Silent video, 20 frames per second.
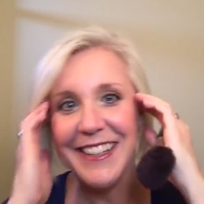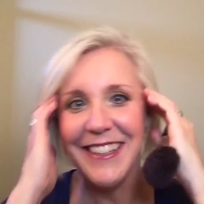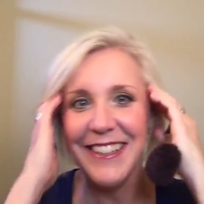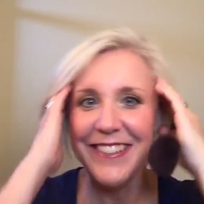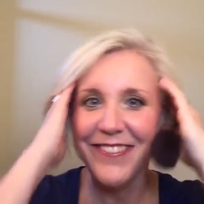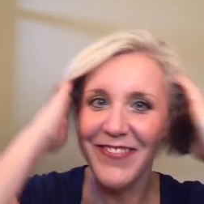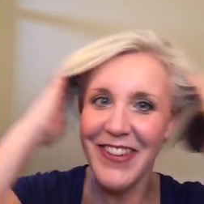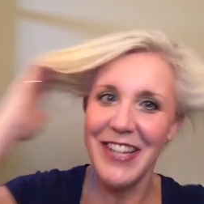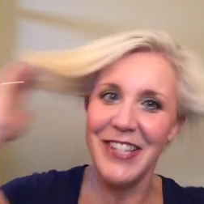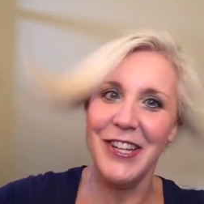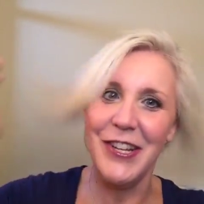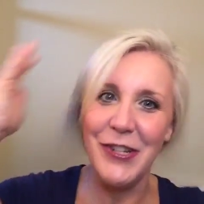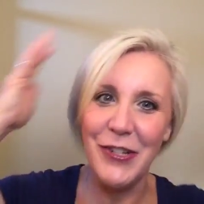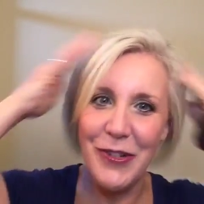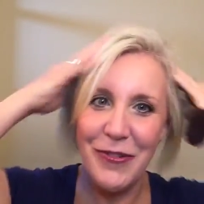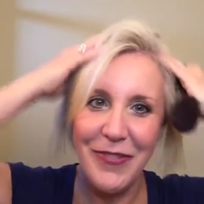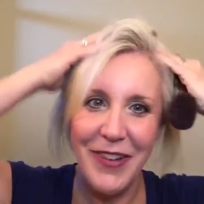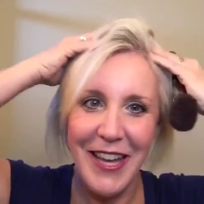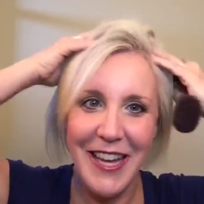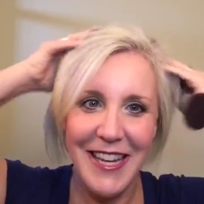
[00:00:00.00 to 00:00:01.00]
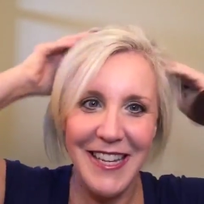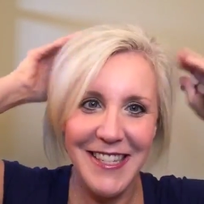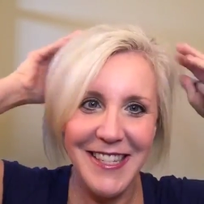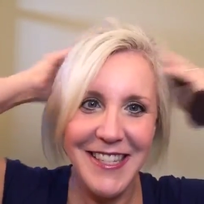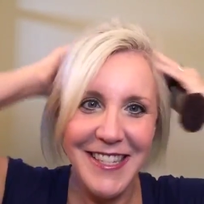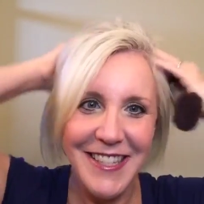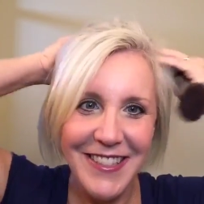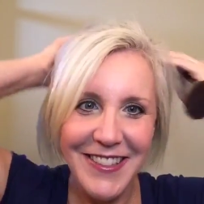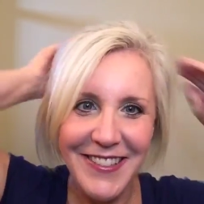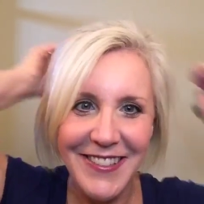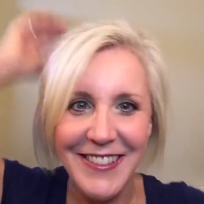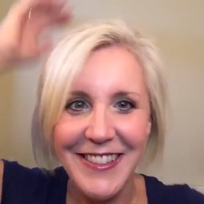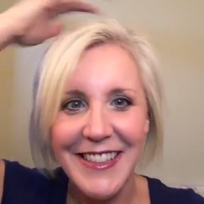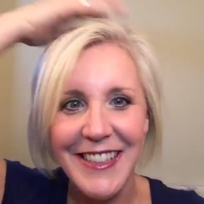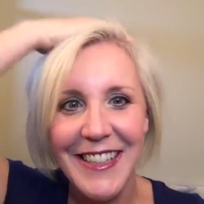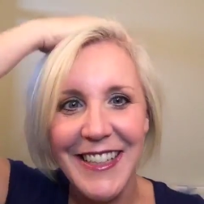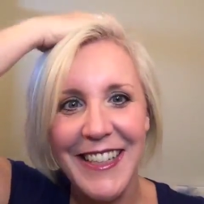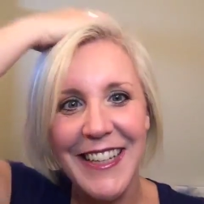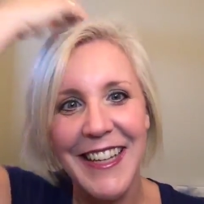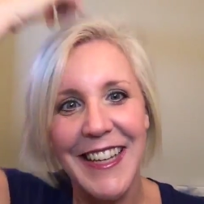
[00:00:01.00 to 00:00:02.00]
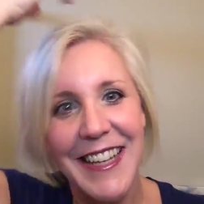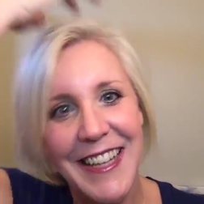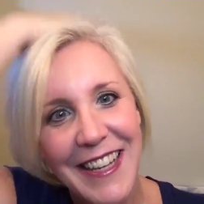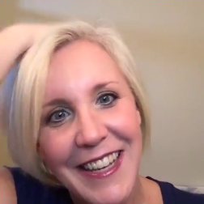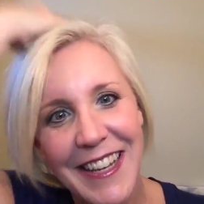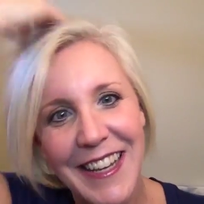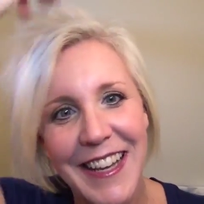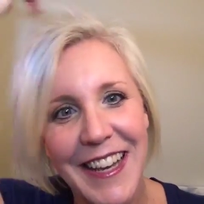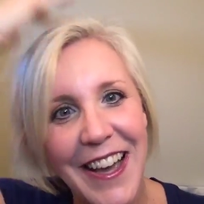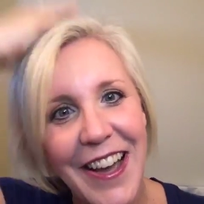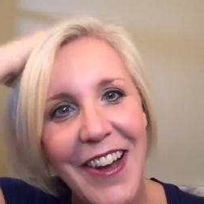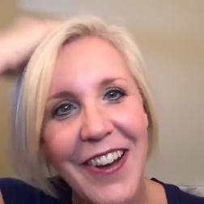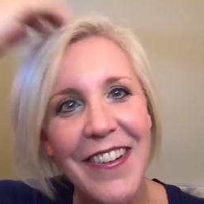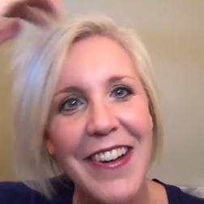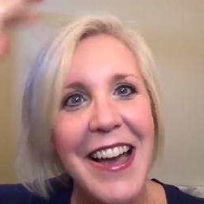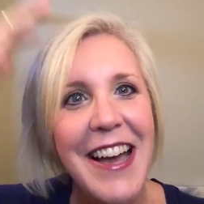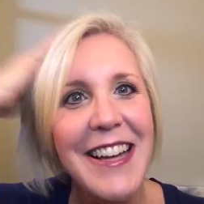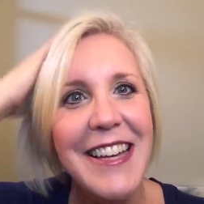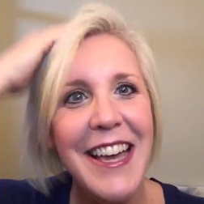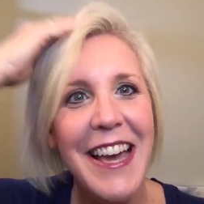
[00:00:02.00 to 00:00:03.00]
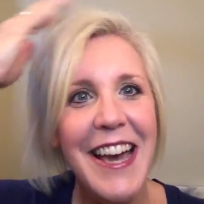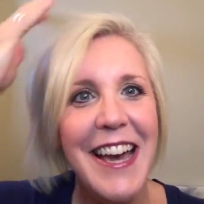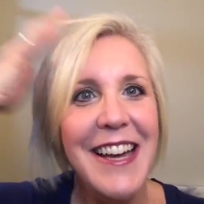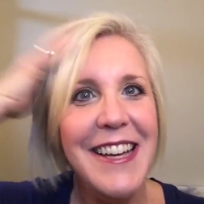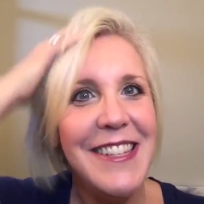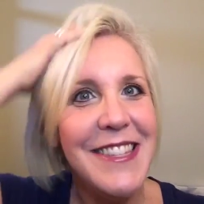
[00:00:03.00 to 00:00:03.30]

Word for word: My ginger face. All right, guys.